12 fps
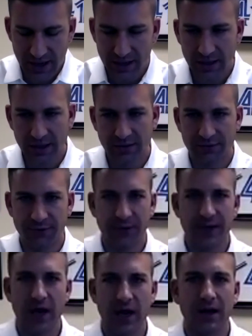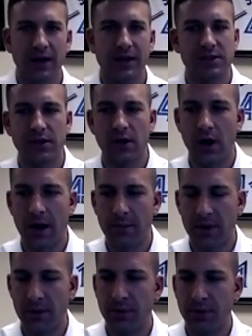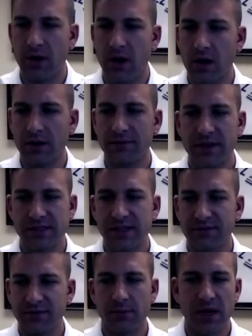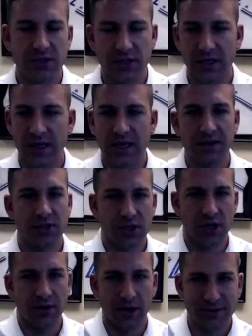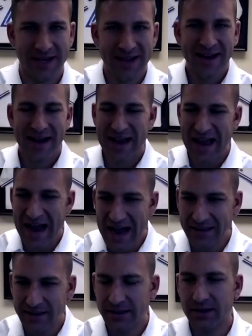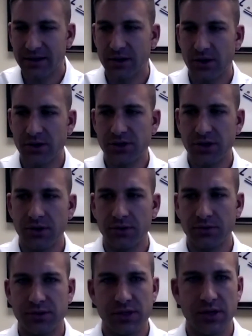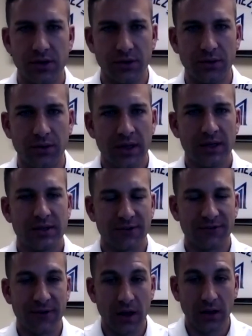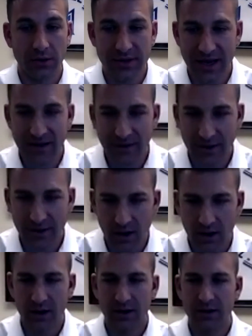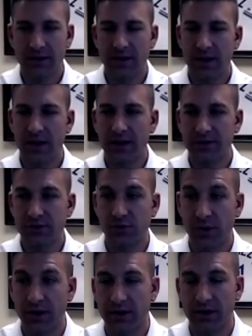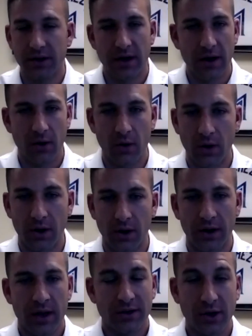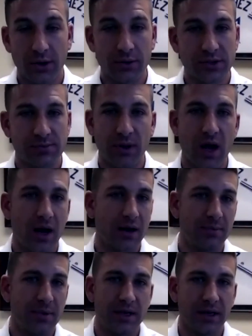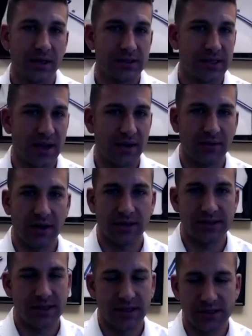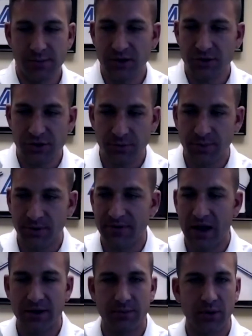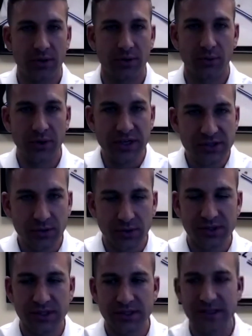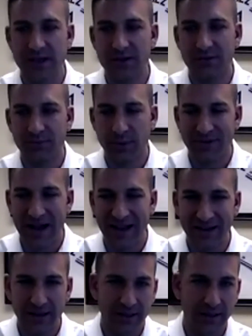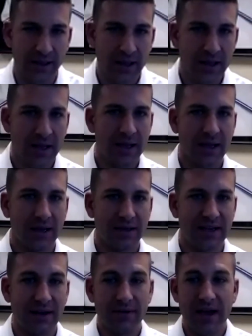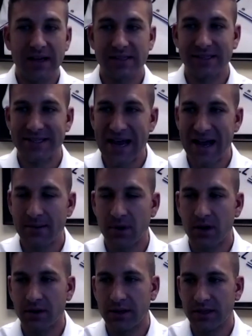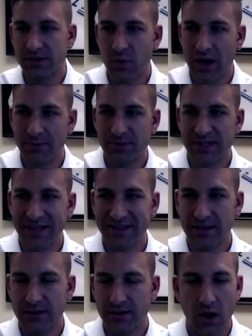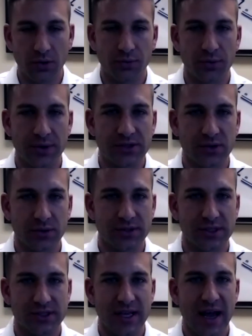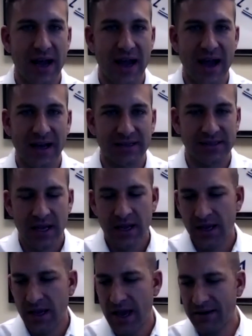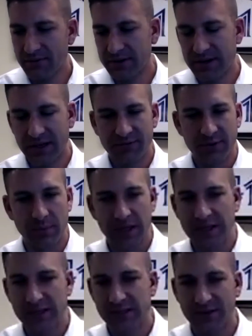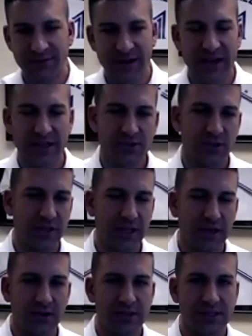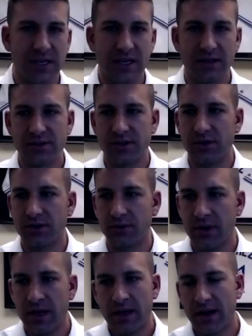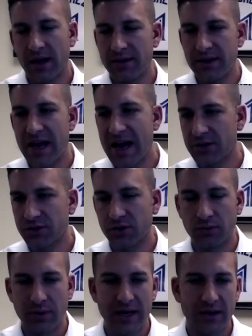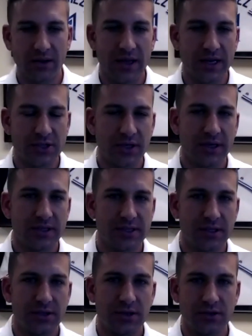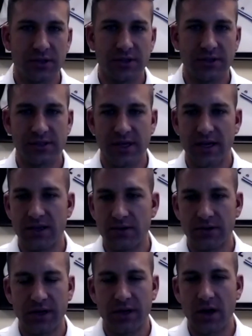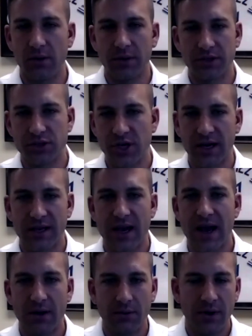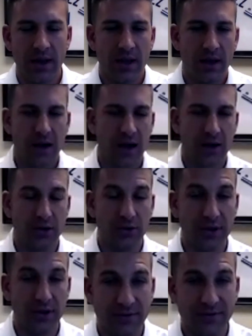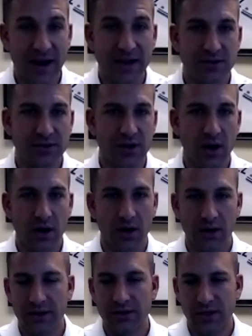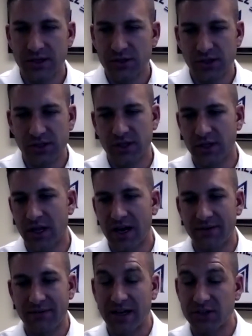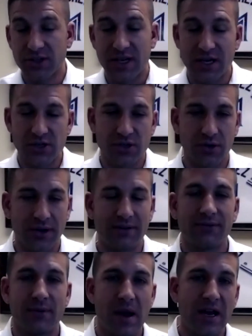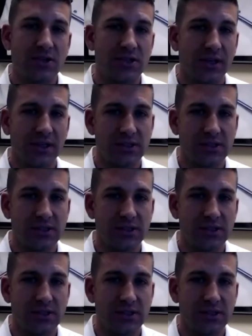And for the audience, I'm going to put all of this information in the show notes. I highly encourage you to follow David on Twitter, or go to his blog, because David, it's been super valuable, the resources that you've provided. And David has a tab on his website called Resources that has everything from links to financial literacy to the actual regulation institutions that you can go and check out who the advisors are, and just a lot of educational information.